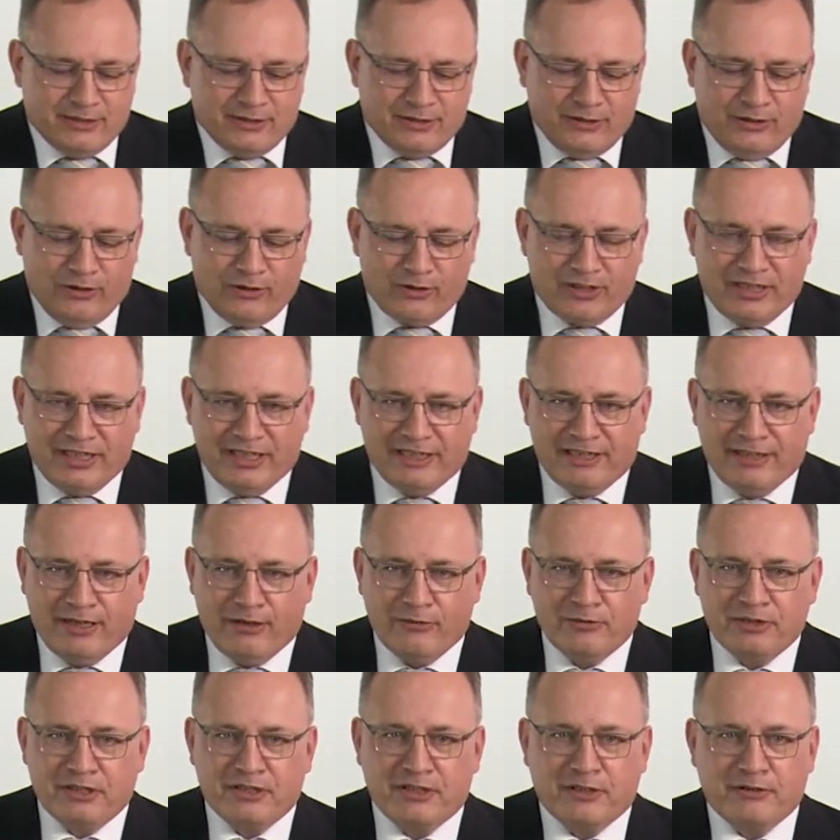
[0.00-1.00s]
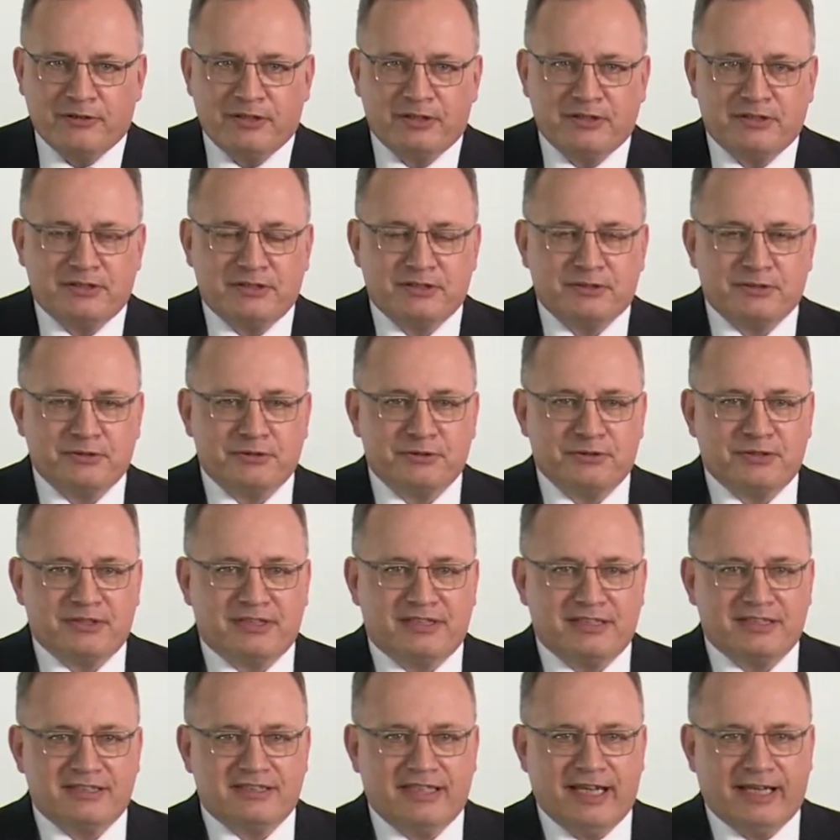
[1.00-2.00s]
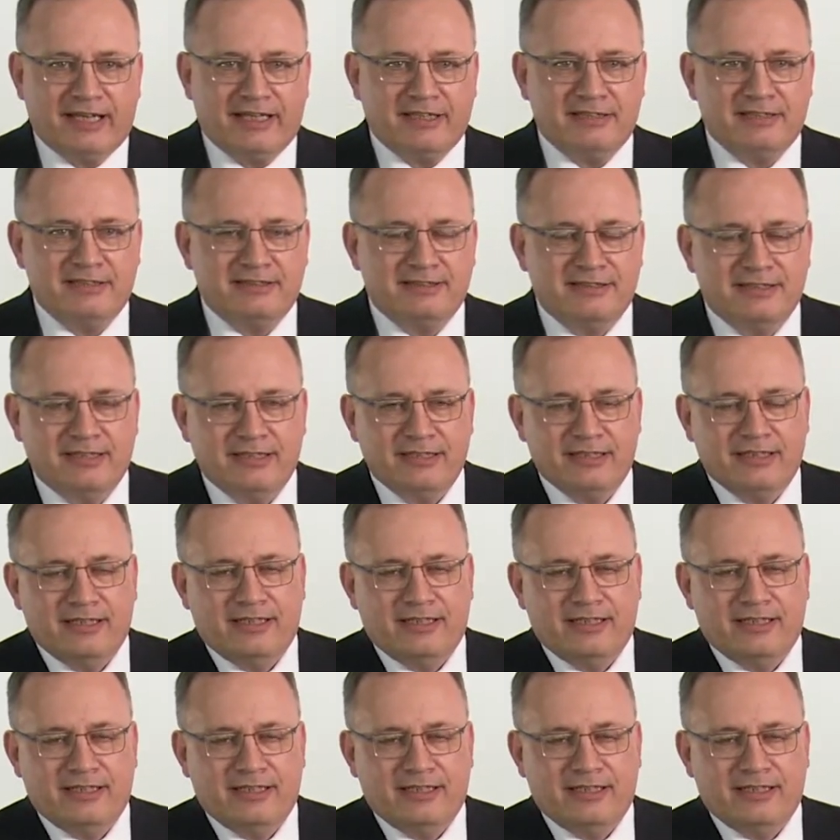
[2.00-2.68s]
Okay, now we're going to the second